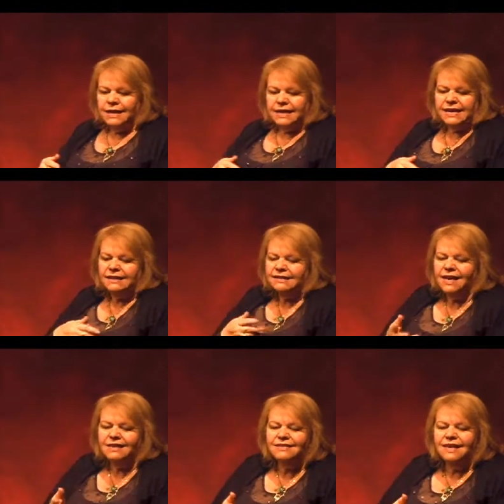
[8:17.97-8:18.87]
He
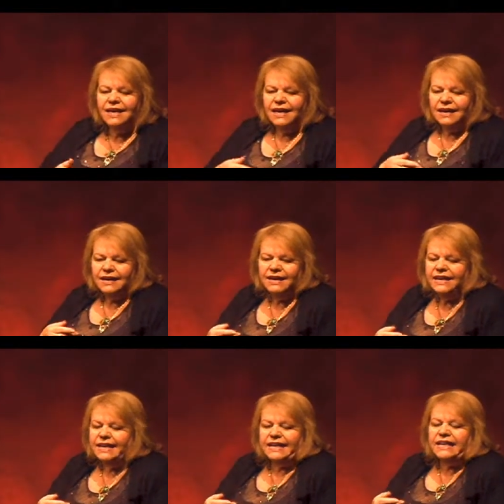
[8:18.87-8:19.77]
says
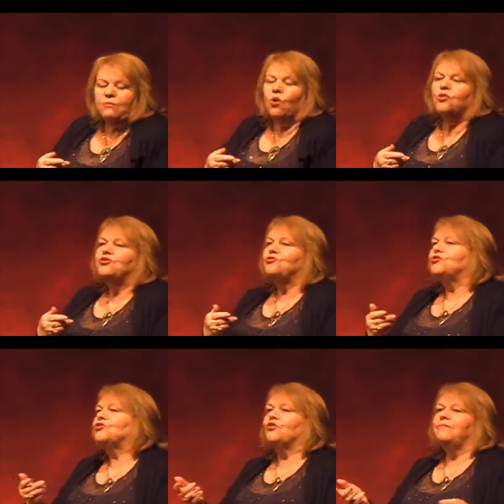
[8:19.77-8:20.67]
he wants to
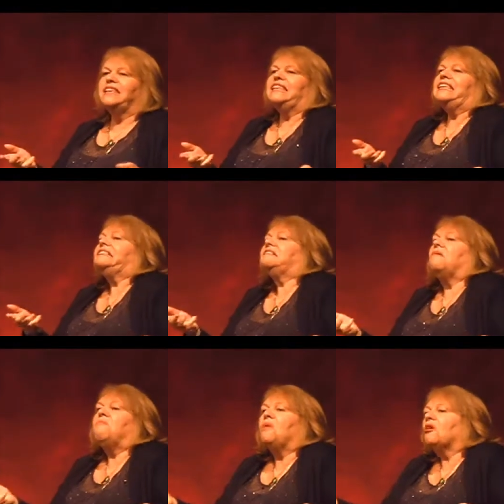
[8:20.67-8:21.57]
show me his
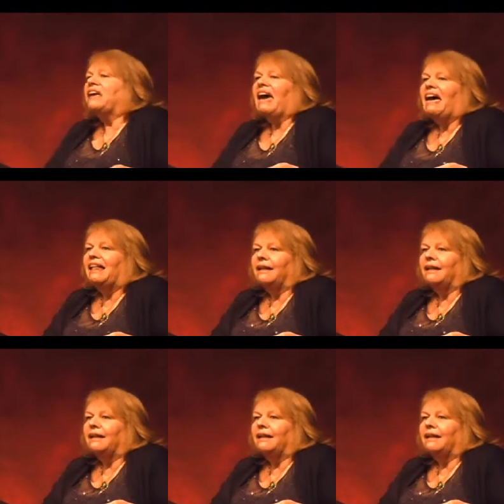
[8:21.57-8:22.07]
Montreal.